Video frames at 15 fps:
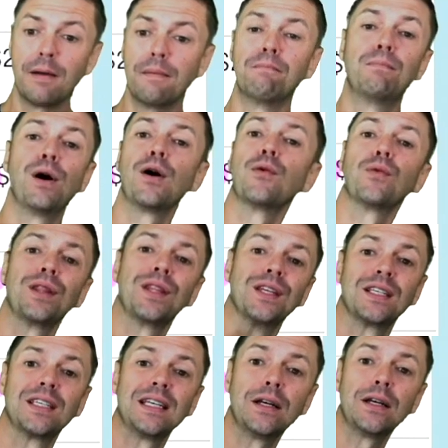but with the
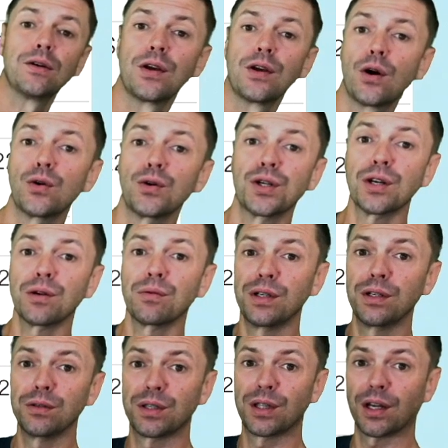sea or the ocean, we
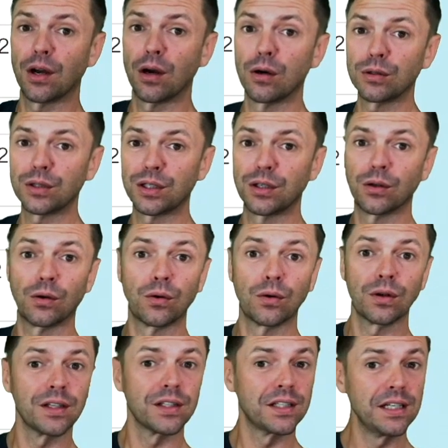use the coast or
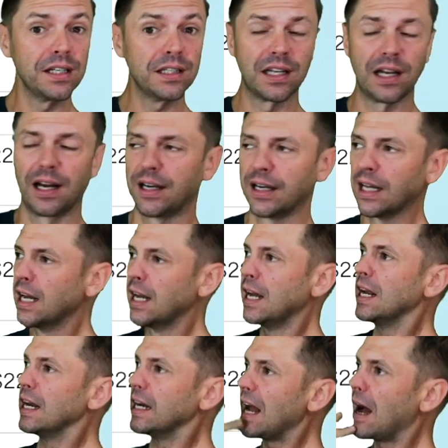the seaside.
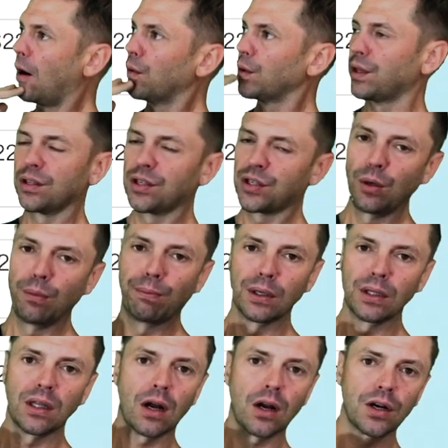Now, with a super
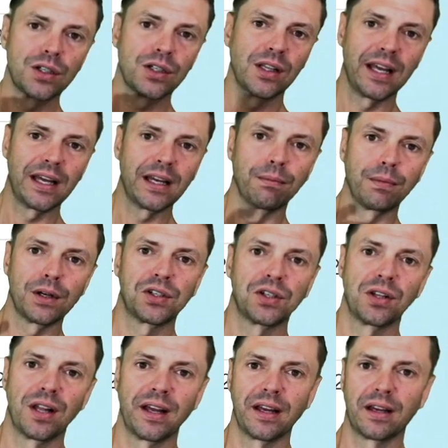large lake, much
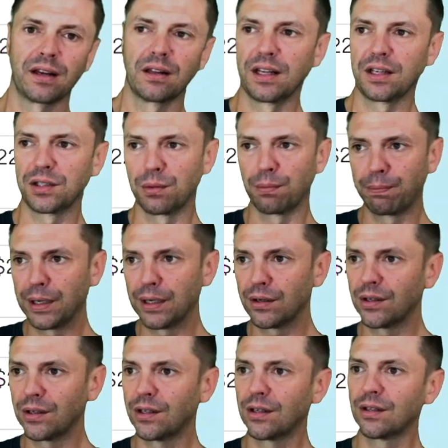like Lake
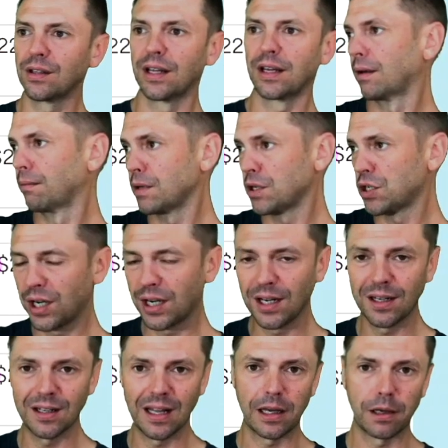Superior, Lake
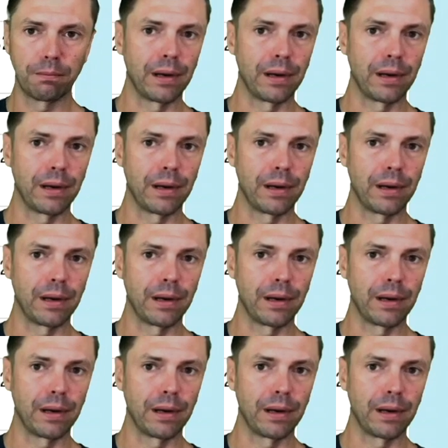Michigan, Lake